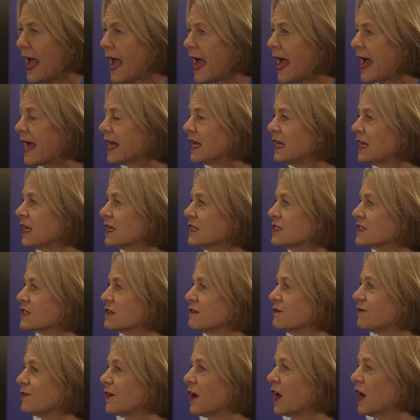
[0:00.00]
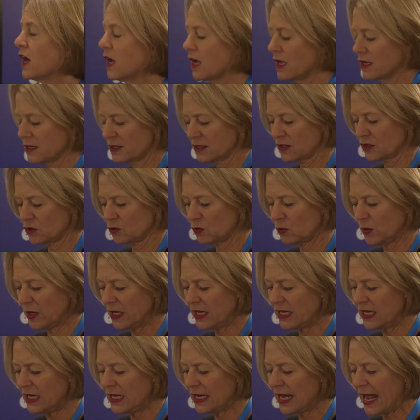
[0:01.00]
At London First,
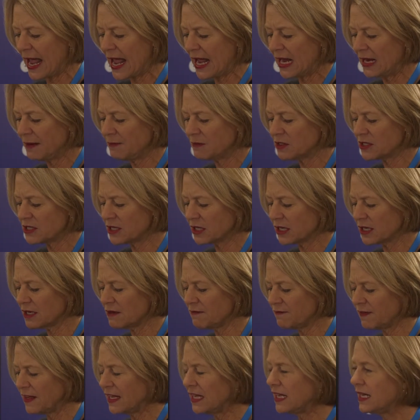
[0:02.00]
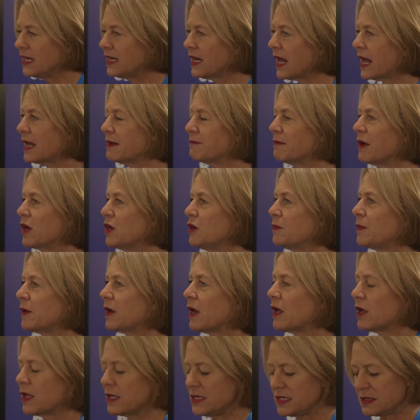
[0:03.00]
we aim to convene and
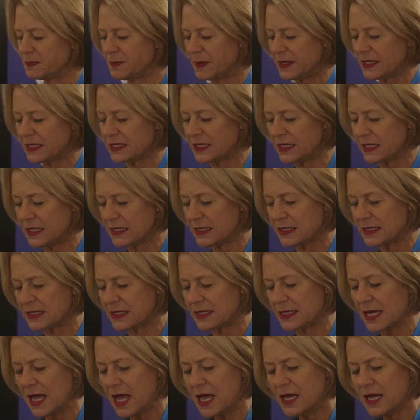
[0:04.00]
mobilise business